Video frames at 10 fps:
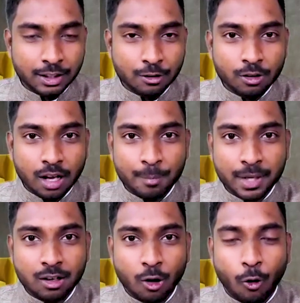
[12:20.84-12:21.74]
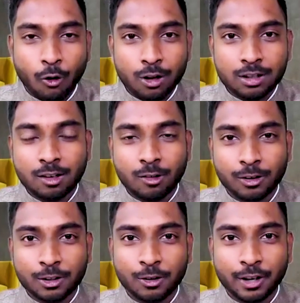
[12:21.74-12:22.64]
you know, amid all the
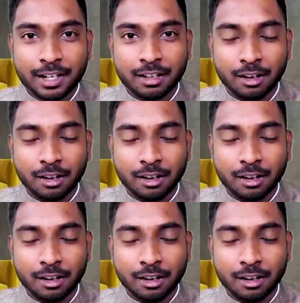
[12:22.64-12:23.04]
ongoing